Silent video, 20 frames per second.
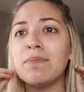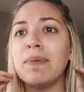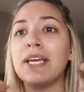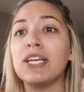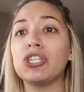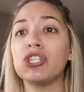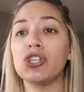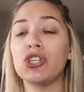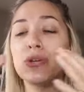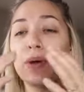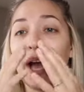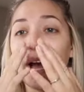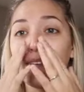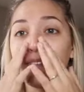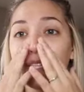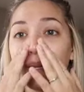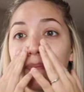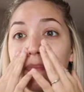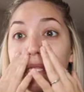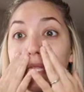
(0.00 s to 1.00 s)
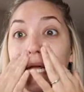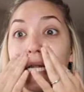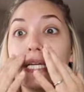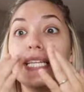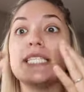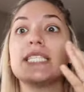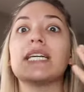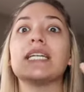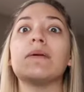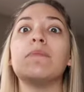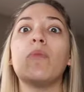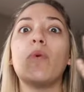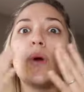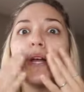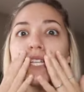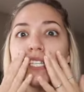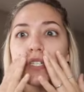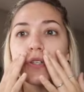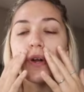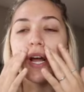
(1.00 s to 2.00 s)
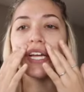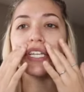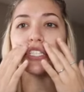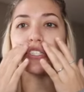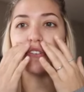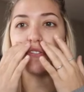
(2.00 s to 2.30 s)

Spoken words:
make sure you have something that is going to moisturize